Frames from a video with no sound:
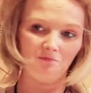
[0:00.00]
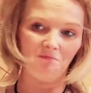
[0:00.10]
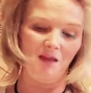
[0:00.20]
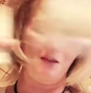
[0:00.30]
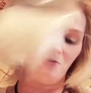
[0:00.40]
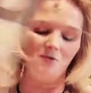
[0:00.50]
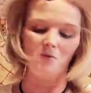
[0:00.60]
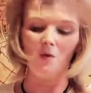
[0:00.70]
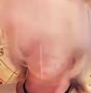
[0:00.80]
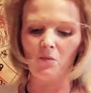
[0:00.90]
I don't know what
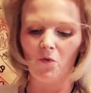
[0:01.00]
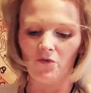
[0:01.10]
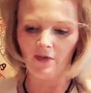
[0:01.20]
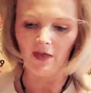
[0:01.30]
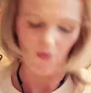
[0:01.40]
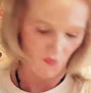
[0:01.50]
the wood is.